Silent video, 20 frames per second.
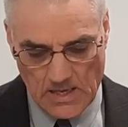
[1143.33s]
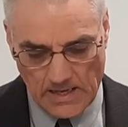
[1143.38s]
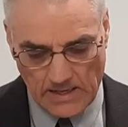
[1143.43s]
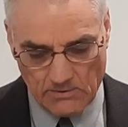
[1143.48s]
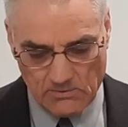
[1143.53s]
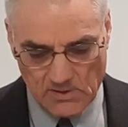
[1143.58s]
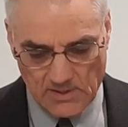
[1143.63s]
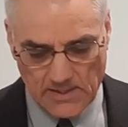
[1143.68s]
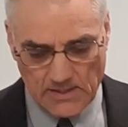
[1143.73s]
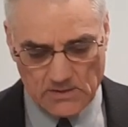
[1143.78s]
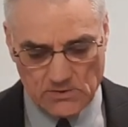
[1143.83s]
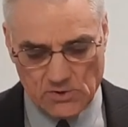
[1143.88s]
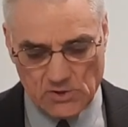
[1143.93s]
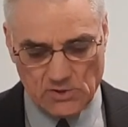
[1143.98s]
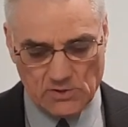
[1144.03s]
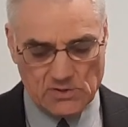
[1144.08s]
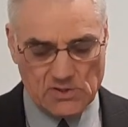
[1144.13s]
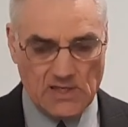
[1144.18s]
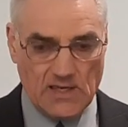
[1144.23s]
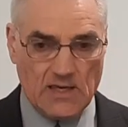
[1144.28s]
I'd like
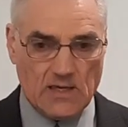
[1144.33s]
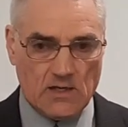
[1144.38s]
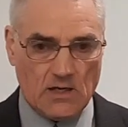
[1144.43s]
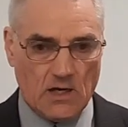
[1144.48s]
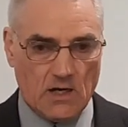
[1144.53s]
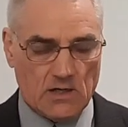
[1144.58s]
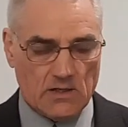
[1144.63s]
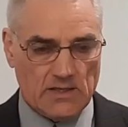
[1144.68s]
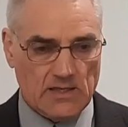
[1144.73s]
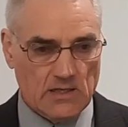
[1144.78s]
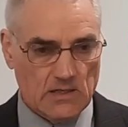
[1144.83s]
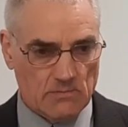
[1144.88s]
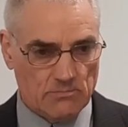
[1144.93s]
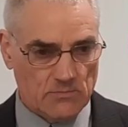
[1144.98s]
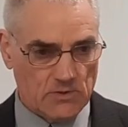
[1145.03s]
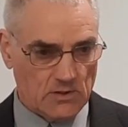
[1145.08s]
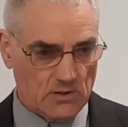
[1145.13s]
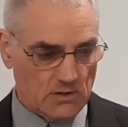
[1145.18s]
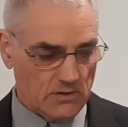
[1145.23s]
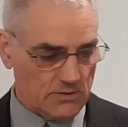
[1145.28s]
to take our
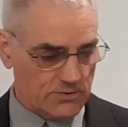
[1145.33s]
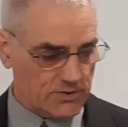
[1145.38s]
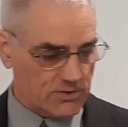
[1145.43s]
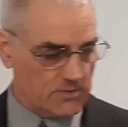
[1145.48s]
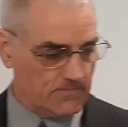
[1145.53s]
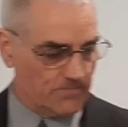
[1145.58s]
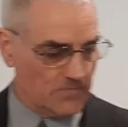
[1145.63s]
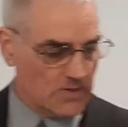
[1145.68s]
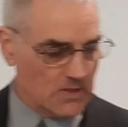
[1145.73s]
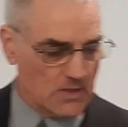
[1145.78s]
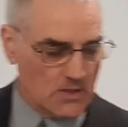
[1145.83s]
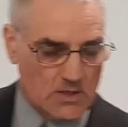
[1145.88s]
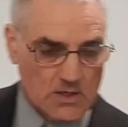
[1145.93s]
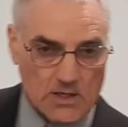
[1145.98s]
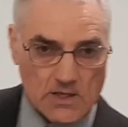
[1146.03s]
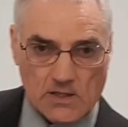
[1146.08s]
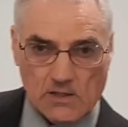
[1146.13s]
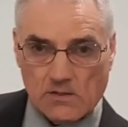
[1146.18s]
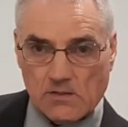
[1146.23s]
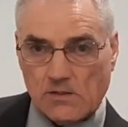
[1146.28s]
hymnals
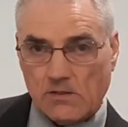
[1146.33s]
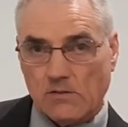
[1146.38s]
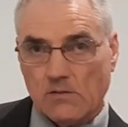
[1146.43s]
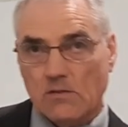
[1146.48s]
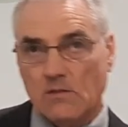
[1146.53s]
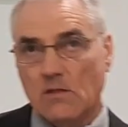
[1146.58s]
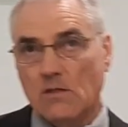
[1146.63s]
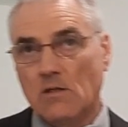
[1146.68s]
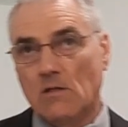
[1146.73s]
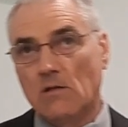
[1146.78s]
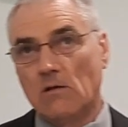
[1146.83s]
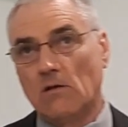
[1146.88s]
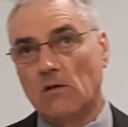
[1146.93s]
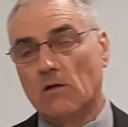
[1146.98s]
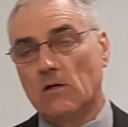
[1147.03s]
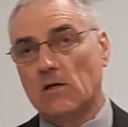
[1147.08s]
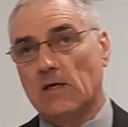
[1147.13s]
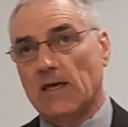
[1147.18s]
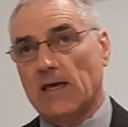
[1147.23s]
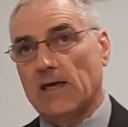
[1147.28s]
and
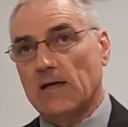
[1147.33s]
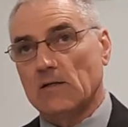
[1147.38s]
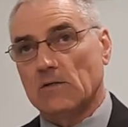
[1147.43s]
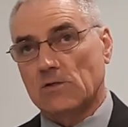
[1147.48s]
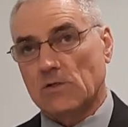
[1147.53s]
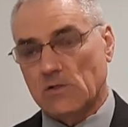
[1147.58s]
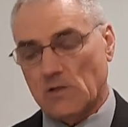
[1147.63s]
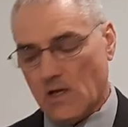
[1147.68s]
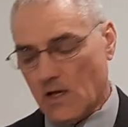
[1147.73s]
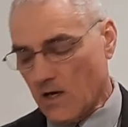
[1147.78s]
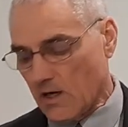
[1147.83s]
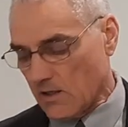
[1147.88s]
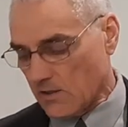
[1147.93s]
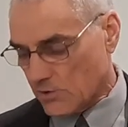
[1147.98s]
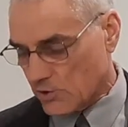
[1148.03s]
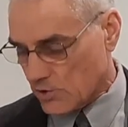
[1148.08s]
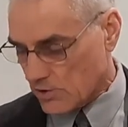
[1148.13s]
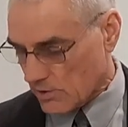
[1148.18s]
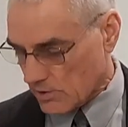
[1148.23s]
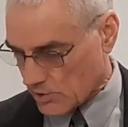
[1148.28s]
look at our
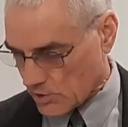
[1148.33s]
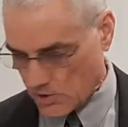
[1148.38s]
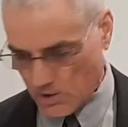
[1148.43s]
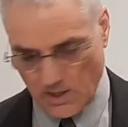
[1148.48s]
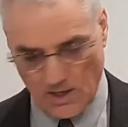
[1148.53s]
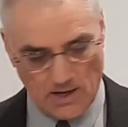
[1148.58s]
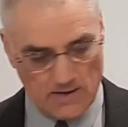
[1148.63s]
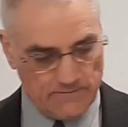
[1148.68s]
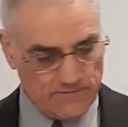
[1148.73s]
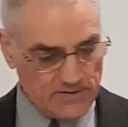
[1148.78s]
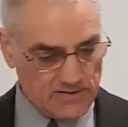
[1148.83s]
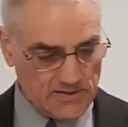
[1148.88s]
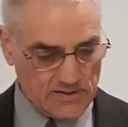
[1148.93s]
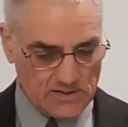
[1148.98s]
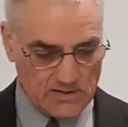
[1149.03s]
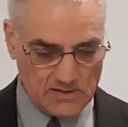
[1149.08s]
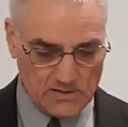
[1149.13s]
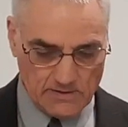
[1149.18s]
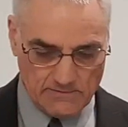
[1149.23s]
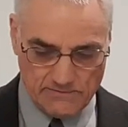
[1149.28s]
church covenant
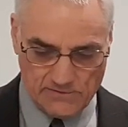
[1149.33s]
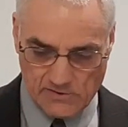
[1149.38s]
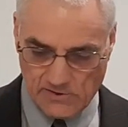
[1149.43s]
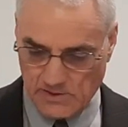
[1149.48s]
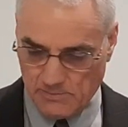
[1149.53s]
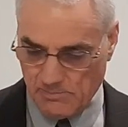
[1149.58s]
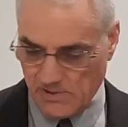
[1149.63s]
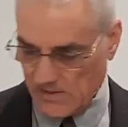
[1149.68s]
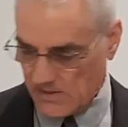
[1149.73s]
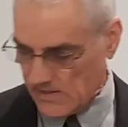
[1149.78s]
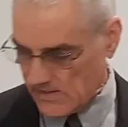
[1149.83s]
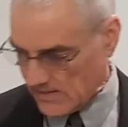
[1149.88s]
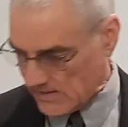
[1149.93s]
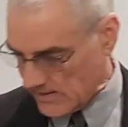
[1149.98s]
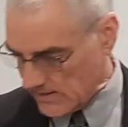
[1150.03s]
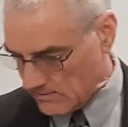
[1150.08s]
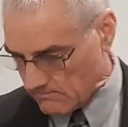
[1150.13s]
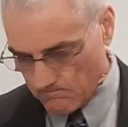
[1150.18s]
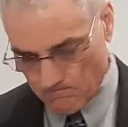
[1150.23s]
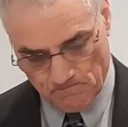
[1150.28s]
in the very
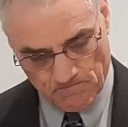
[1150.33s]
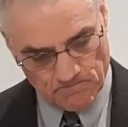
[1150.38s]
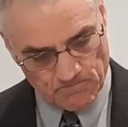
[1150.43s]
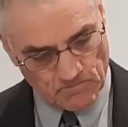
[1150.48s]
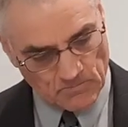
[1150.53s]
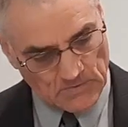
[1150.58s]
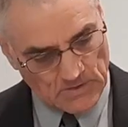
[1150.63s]
beginning